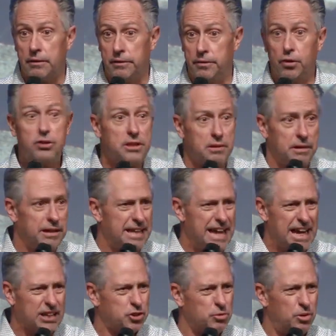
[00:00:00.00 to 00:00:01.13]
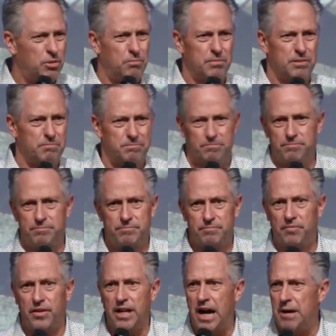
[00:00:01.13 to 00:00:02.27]
There's a, an actual
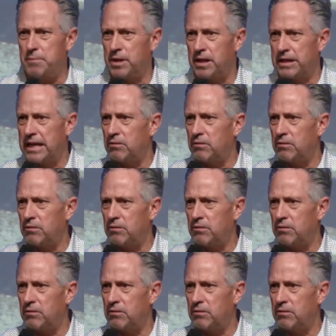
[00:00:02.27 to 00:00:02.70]
phenomenon.